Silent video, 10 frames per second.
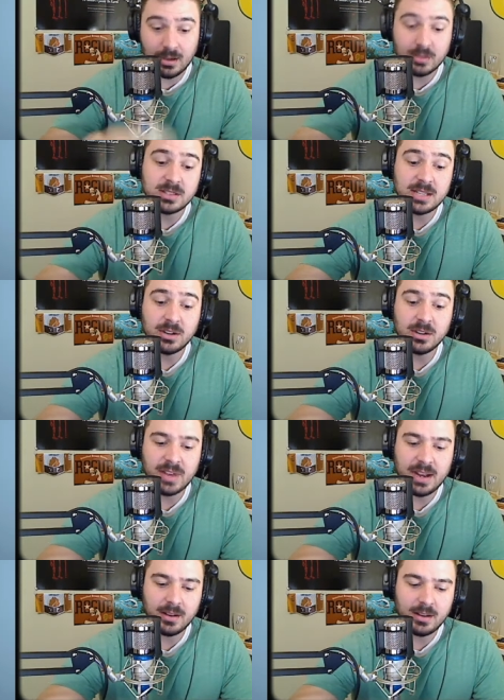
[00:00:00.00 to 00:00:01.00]
Sierra
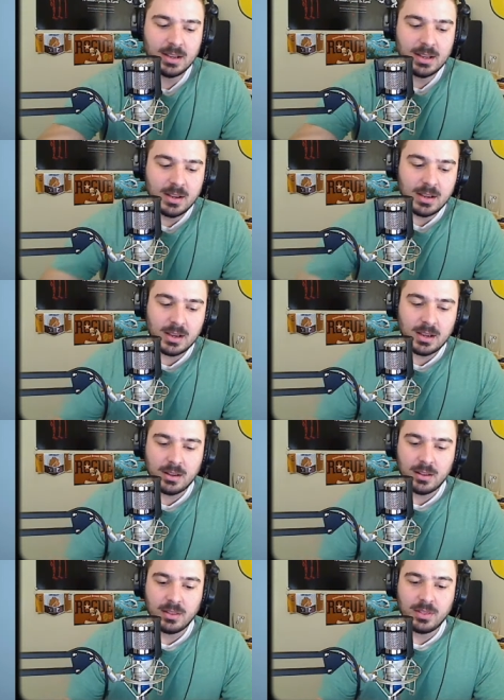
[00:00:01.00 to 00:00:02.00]
Nevada,
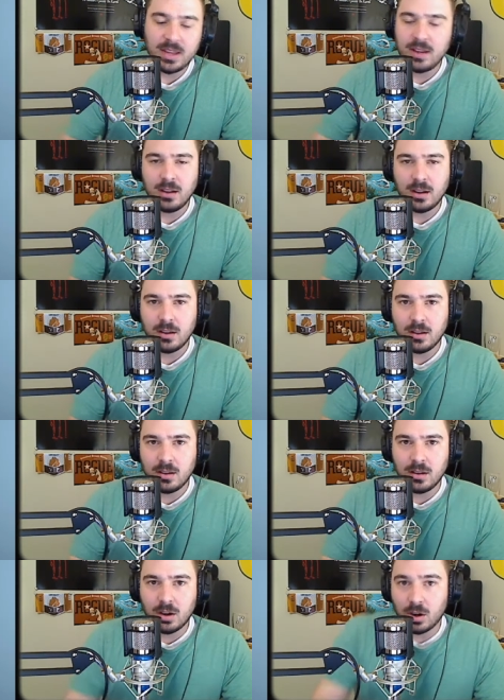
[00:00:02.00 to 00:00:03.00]
they
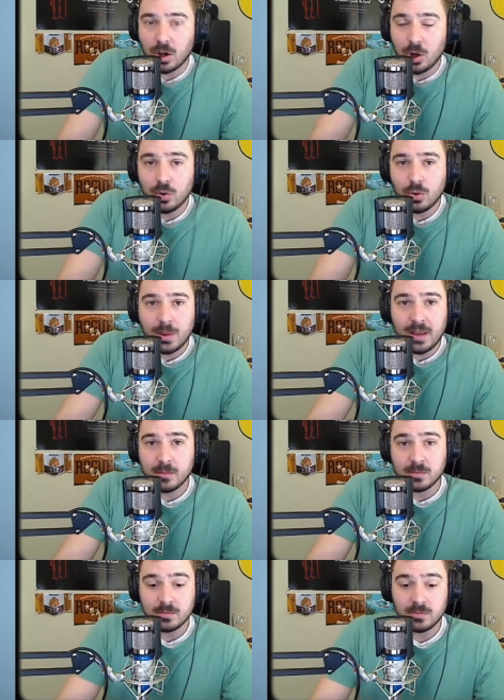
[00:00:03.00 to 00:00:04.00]
are owned by
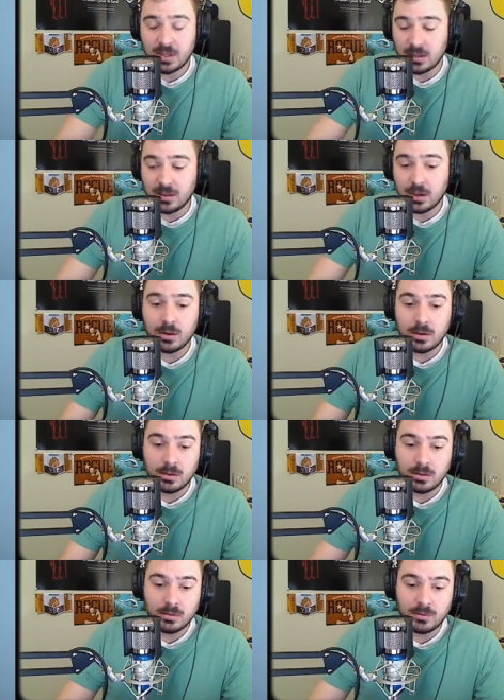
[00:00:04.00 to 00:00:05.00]
them, like they're
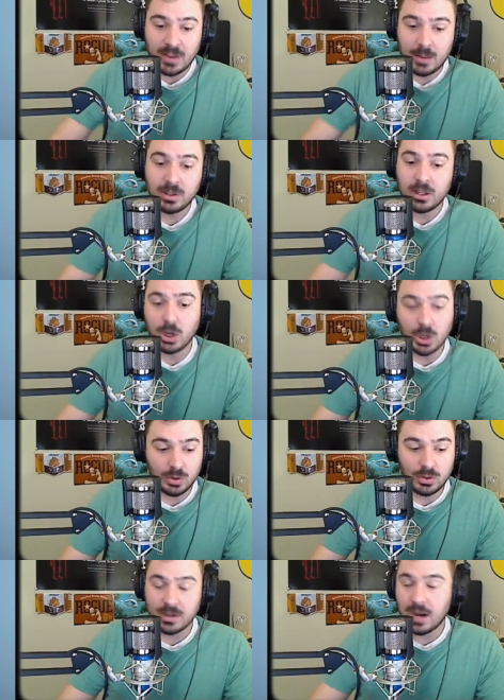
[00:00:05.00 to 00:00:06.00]
family
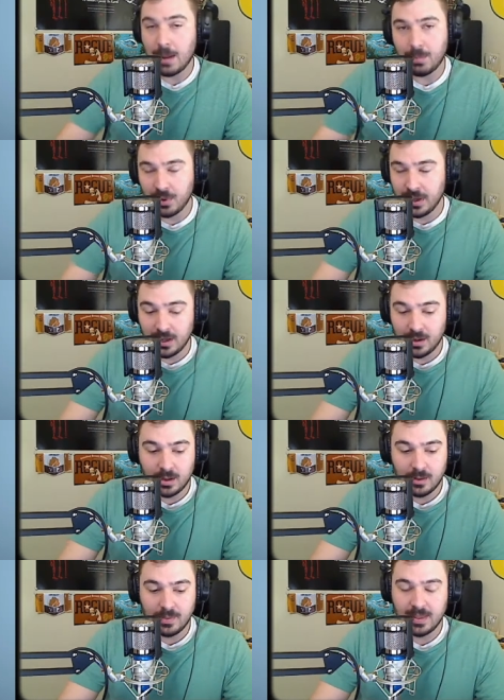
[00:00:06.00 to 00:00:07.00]
owned and operated.
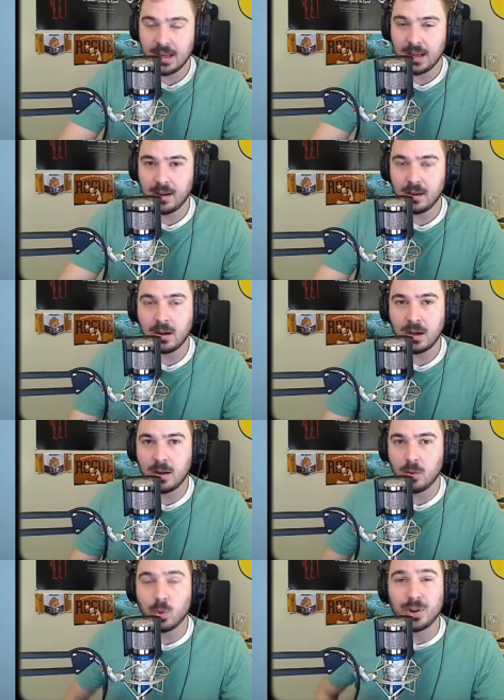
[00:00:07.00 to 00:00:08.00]
They
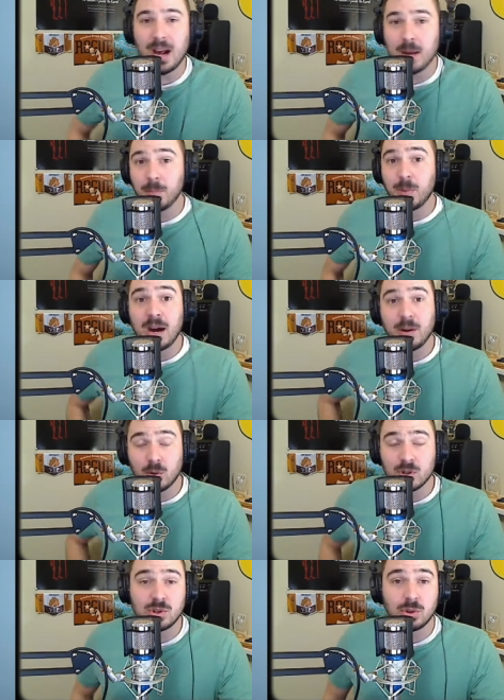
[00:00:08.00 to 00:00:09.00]
were not bought
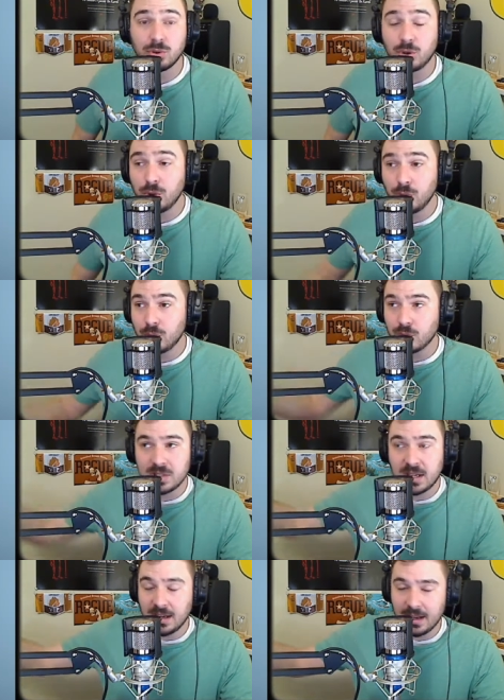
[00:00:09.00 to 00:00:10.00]
or sold to,
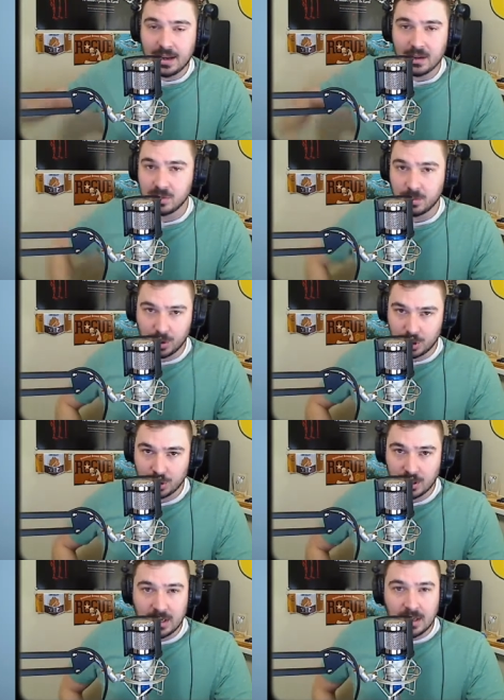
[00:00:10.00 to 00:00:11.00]
say,
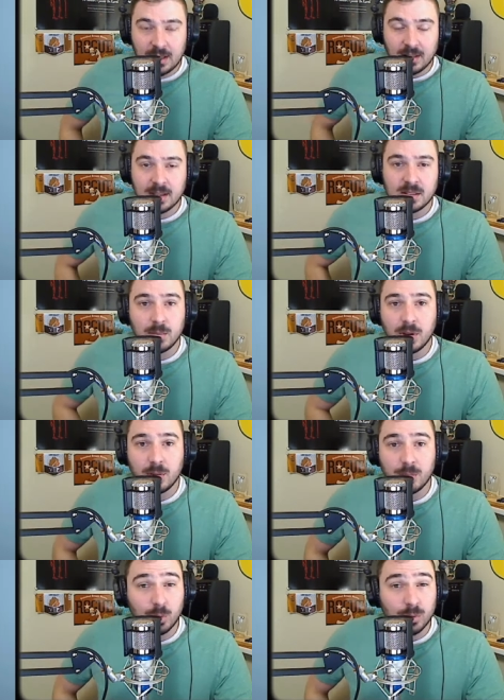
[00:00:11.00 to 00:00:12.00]
Anheuser-Busch, like some
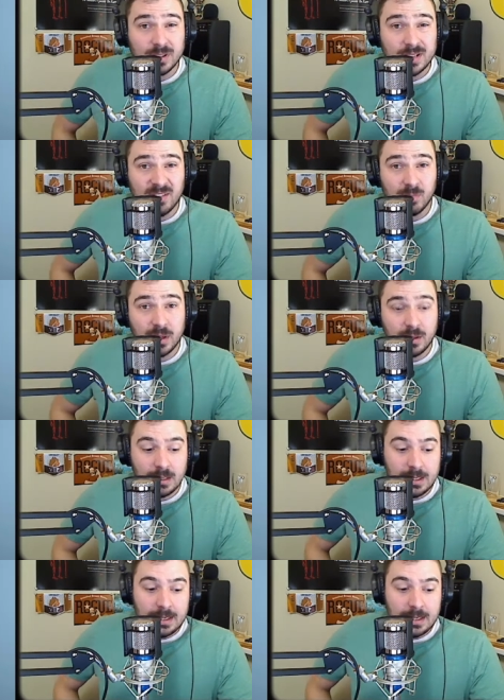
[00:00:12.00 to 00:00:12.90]
other breweries have been.